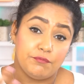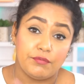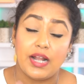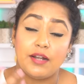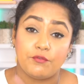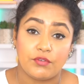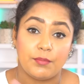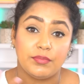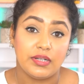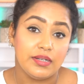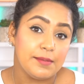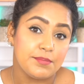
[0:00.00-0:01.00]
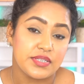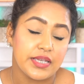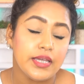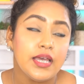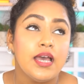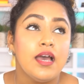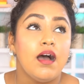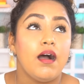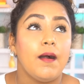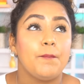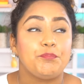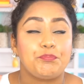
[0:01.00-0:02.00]
felt from the lipstick.
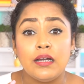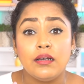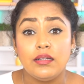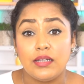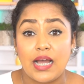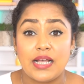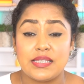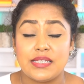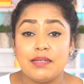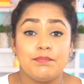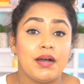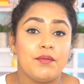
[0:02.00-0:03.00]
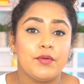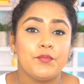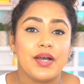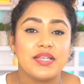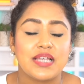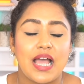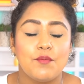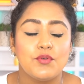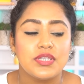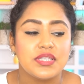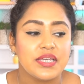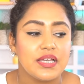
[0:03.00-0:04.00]
Lasting power wise, I
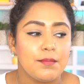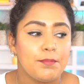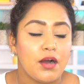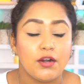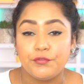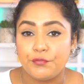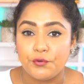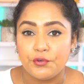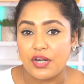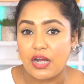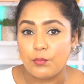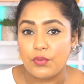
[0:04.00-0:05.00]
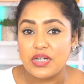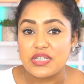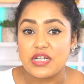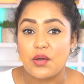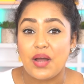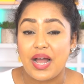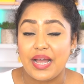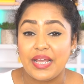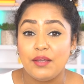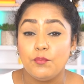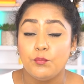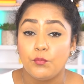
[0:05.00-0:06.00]
would say about 4 hours. Now
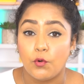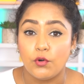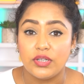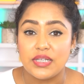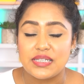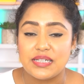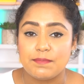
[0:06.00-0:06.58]
I wore this